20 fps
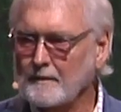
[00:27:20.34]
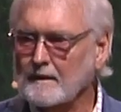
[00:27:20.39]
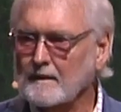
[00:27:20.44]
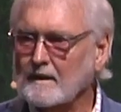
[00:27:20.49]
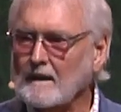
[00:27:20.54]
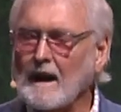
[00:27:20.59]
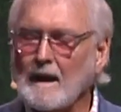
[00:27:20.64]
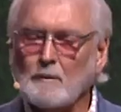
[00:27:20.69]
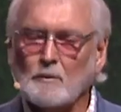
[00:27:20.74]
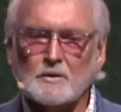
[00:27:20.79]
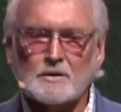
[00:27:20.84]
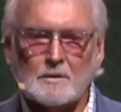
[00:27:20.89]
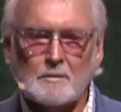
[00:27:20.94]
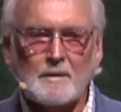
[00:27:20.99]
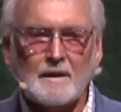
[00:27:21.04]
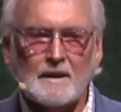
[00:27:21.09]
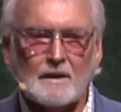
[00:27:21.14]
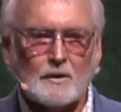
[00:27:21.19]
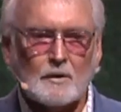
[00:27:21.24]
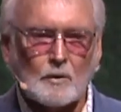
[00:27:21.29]
God wants to
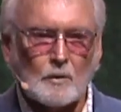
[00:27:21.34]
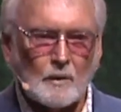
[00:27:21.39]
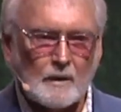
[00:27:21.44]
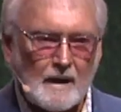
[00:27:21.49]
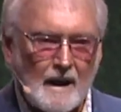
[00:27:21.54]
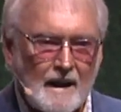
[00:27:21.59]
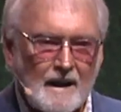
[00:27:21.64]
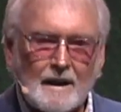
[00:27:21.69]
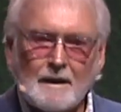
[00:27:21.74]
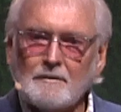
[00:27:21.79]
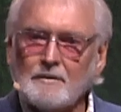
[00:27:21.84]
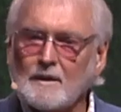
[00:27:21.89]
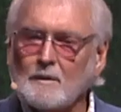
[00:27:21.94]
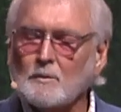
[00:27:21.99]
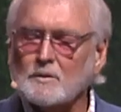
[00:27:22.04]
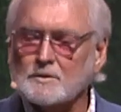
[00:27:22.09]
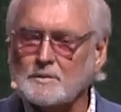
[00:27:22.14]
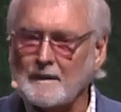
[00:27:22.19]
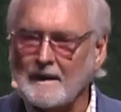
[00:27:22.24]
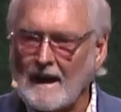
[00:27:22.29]
be creative and He
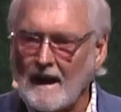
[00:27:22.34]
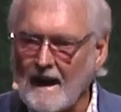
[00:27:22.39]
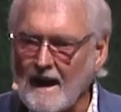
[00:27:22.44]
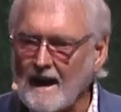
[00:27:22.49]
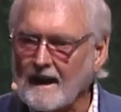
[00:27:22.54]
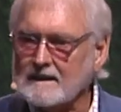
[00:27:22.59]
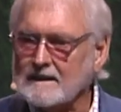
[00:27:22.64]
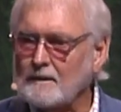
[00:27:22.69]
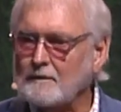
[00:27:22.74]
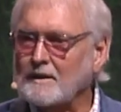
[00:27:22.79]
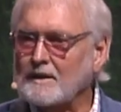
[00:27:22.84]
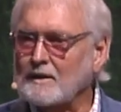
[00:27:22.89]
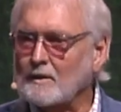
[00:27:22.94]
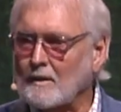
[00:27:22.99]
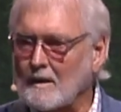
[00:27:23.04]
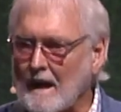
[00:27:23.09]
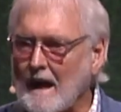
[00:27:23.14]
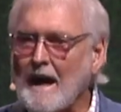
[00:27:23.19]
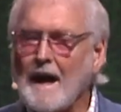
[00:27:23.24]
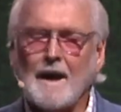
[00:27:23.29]
wants to be active in your
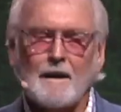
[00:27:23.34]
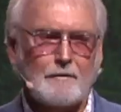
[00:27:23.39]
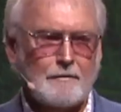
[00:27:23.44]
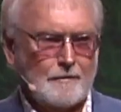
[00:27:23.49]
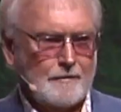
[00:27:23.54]
life.